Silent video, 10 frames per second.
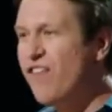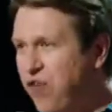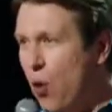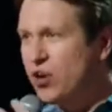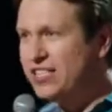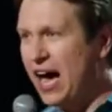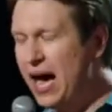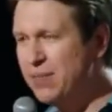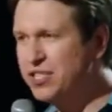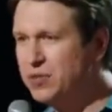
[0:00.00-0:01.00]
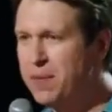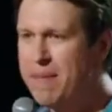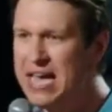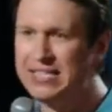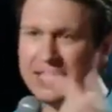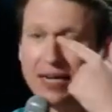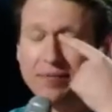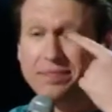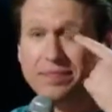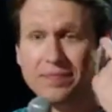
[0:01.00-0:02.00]
4 times, it was amazing.
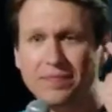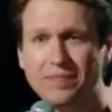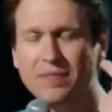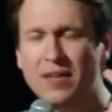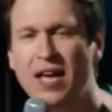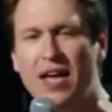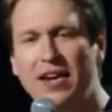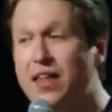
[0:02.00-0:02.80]
Now